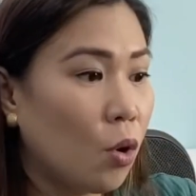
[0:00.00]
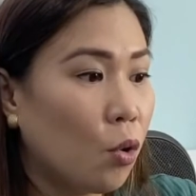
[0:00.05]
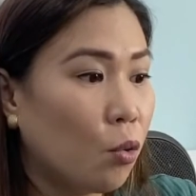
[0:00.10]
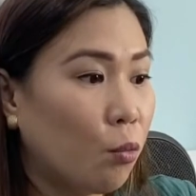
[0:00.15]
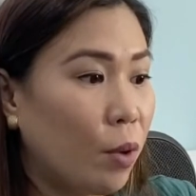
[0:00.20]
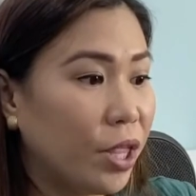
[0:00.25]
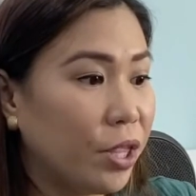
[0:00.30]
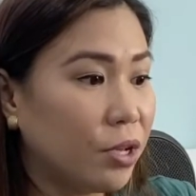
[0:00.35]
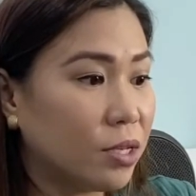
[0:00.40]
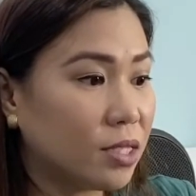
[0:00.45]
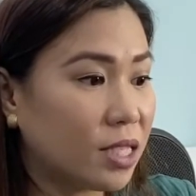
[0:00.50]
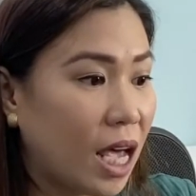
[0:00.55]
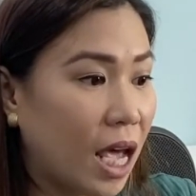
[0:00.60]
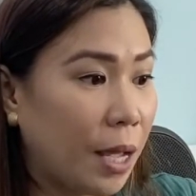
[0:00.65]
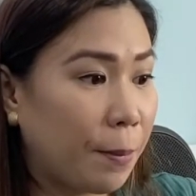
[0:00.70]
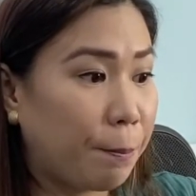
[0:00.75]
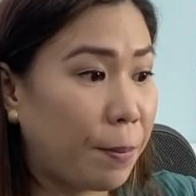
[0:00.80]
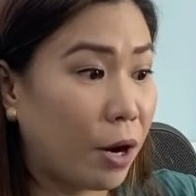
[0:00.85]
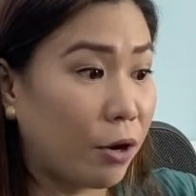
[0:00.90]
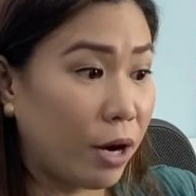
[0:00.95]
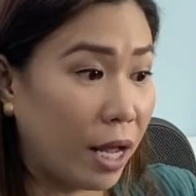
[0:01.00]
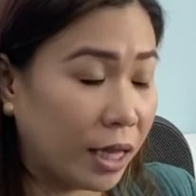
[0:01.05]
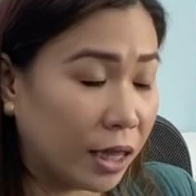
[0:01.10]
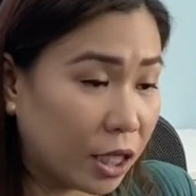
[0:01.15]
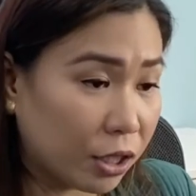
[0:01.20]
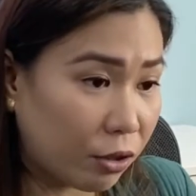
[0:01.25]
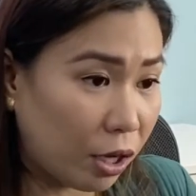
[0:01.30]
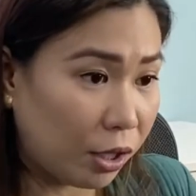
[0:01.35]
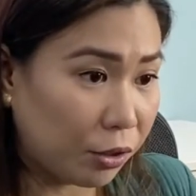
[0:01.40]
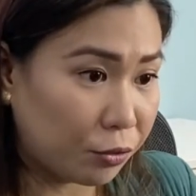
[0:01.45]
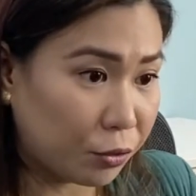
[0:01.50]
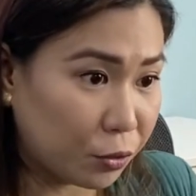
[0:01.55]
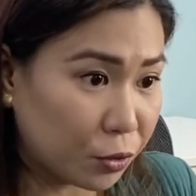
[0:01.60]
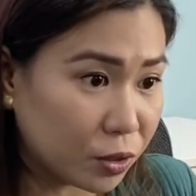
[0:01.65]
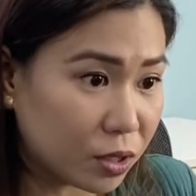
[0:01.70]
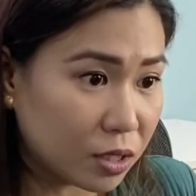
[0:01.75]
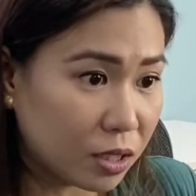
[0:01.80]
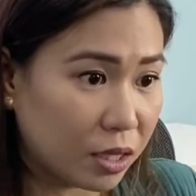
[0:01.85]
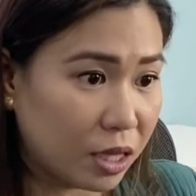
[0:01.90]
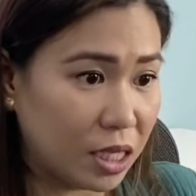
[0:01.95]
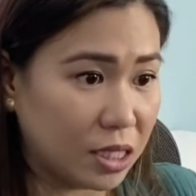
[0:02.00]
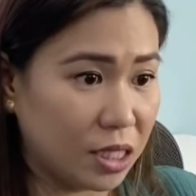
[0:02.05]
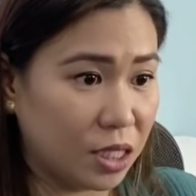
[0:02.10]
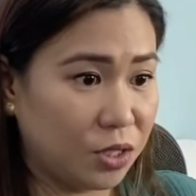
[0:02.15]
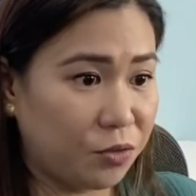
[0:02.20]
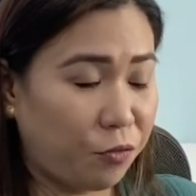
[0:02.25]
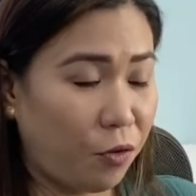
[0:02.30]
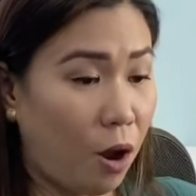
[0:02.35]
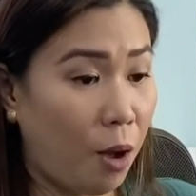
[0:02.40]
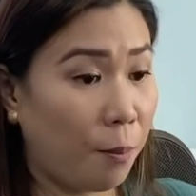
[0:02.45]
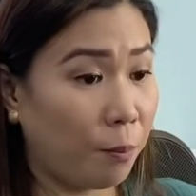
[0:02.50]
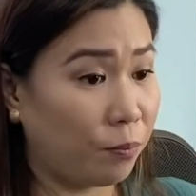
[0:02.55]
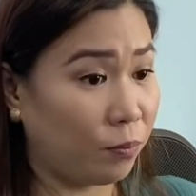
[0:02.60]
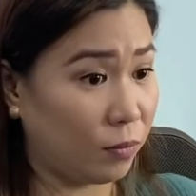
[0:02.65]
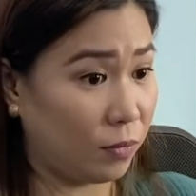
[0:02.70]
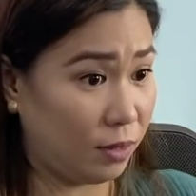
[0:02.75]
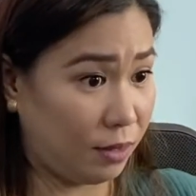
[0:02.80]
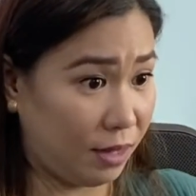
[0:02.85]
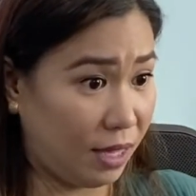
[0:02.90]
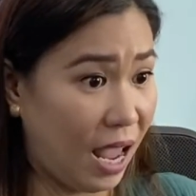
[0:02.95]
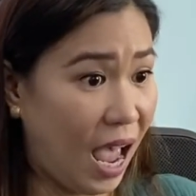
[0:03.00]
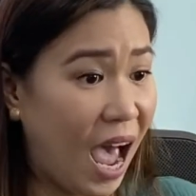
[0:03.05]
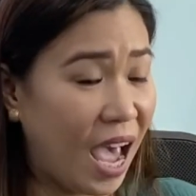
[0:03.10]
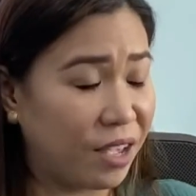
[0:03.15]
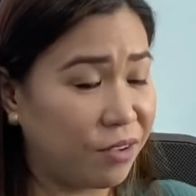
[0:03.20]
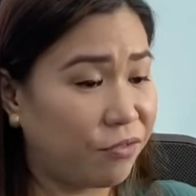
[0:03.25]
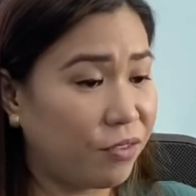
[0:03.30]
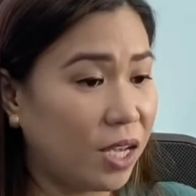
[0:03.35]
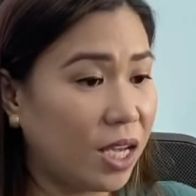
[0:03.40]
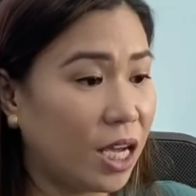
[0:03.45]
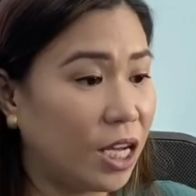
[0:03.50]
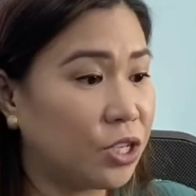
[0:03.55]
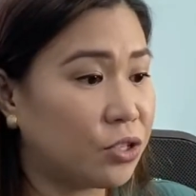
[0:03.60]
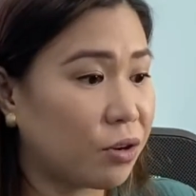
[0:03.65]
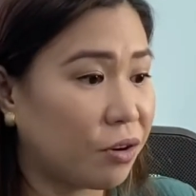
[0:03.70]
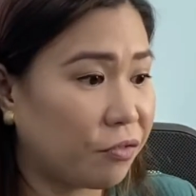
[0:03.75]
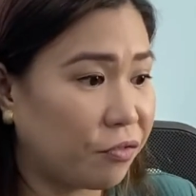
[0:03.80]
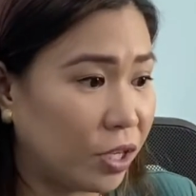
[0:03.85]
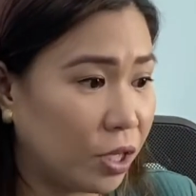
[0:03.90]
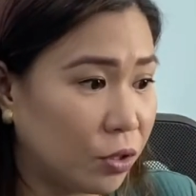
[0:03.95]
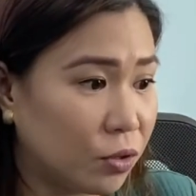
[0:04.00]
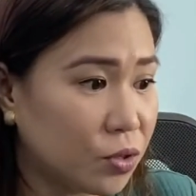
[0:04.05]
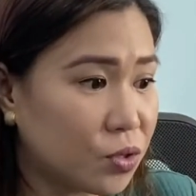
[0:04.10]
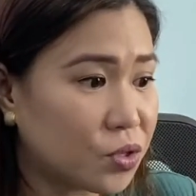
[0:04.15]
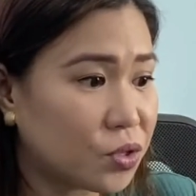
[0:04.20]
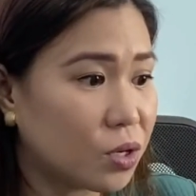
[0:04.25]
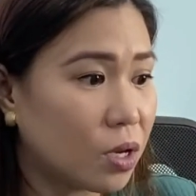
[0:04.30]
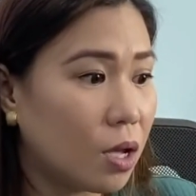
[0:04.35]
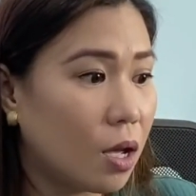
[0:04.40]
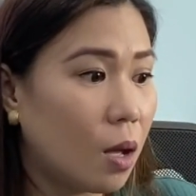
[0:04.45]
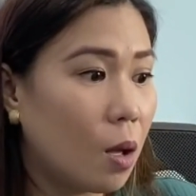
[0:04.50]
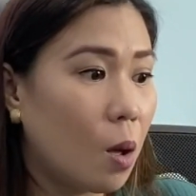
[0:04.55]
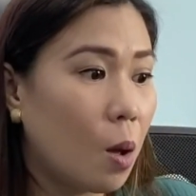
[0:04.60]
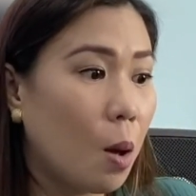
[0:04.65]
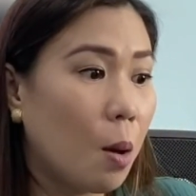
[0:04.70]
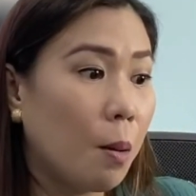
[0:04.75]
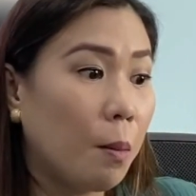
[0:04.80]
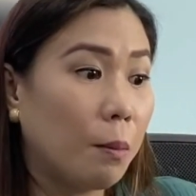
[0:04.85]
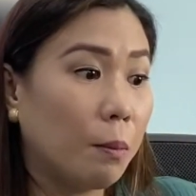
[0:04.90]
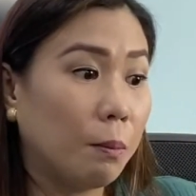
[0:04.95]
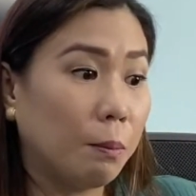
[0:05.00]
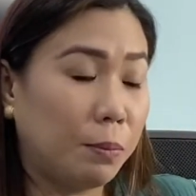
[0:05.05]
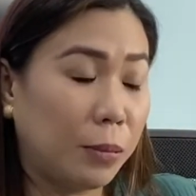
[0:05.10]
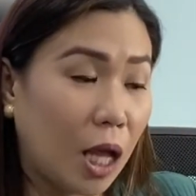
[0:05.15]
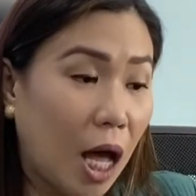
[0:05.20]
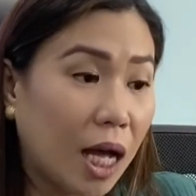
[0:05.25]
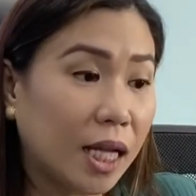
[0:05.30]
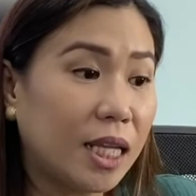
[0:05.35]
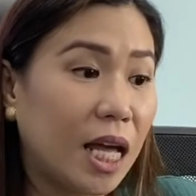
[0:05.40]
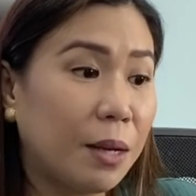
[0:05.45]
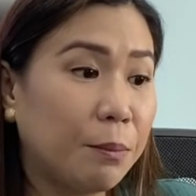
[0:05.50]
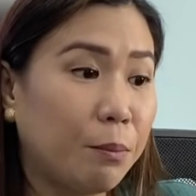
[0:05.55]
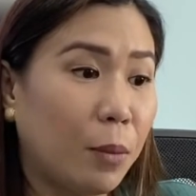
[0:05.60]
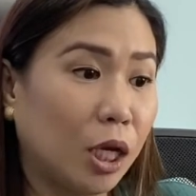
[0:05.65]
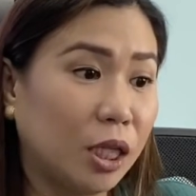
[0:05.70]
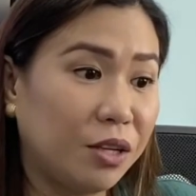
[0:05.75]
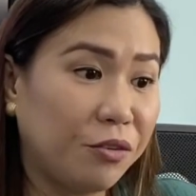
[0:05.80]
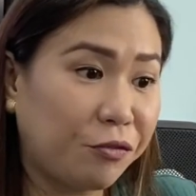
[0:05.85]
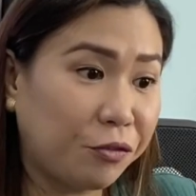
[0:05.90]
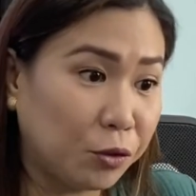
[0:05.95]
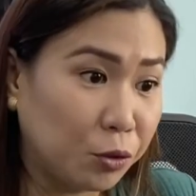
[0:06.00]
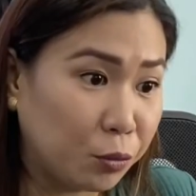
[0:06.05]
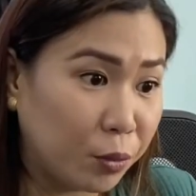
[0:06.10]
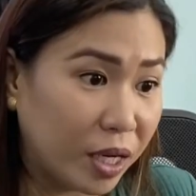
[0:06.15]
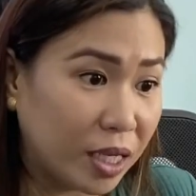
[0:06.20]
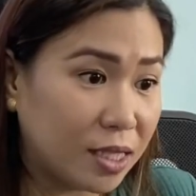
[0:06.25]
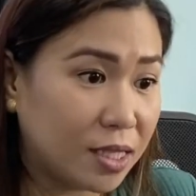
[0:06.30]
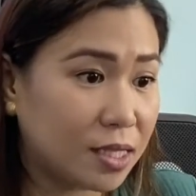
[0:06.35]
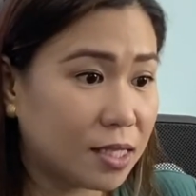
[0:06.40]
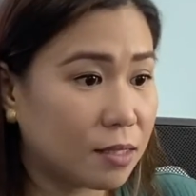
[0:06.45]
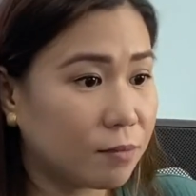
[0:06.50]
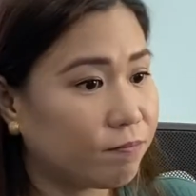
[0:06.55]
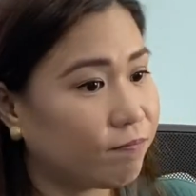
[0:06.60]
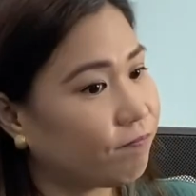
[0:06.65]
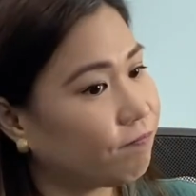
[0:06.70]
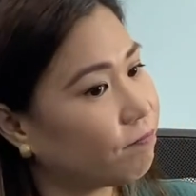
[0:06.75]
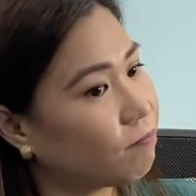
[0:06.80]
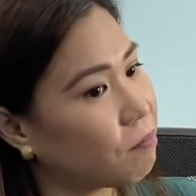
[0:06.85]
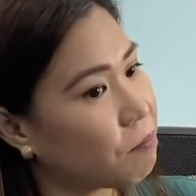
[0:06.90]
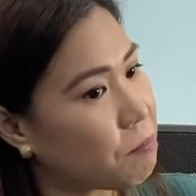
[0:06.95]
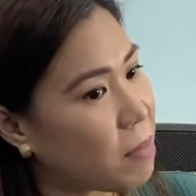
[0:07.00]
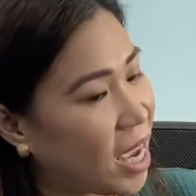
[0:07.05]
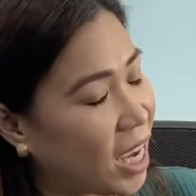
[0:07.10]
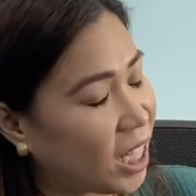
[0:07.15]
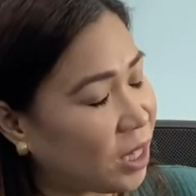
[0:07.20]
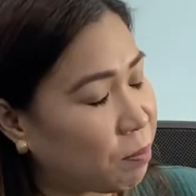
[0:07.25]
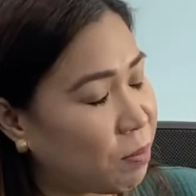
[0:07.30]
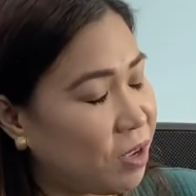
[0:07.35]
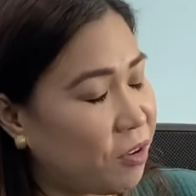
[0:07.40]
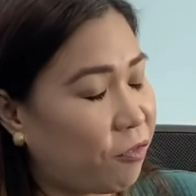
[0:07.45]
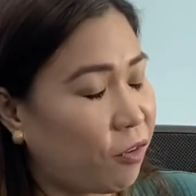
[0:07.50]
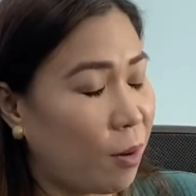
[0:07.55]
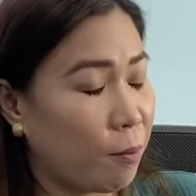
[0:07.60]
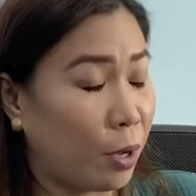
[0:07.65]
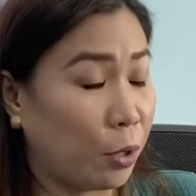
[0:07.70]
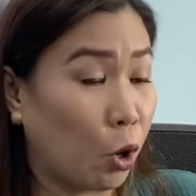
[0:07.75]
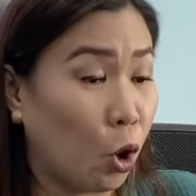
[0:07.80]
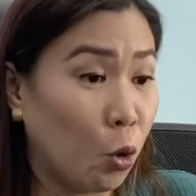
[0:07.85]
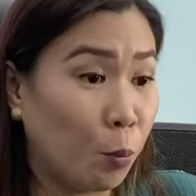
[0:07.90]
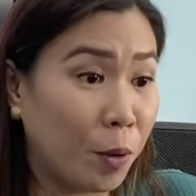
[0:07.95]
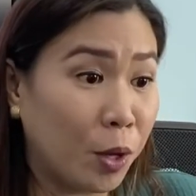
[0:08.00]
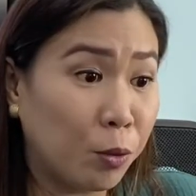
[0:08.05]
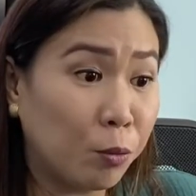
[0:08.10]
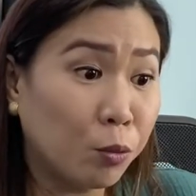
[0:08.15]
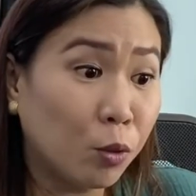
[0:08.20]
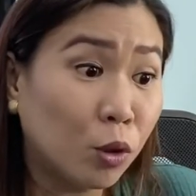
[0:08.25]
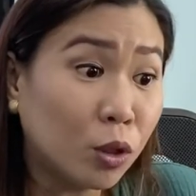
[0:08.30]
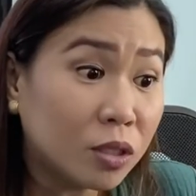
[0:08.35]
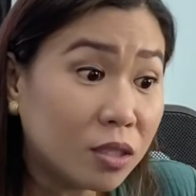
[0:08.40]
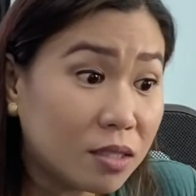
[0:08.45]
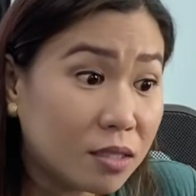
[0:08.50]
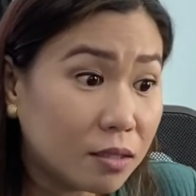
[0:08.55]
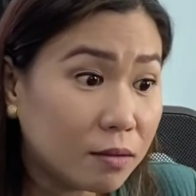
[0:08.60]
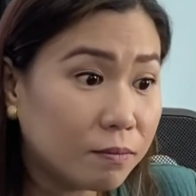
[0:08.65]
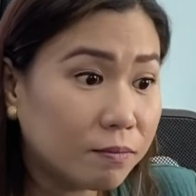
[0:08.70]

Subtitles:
When you say parenteral route, this is from IV, intravenous. Blood and body fluids, may it be from an open wound,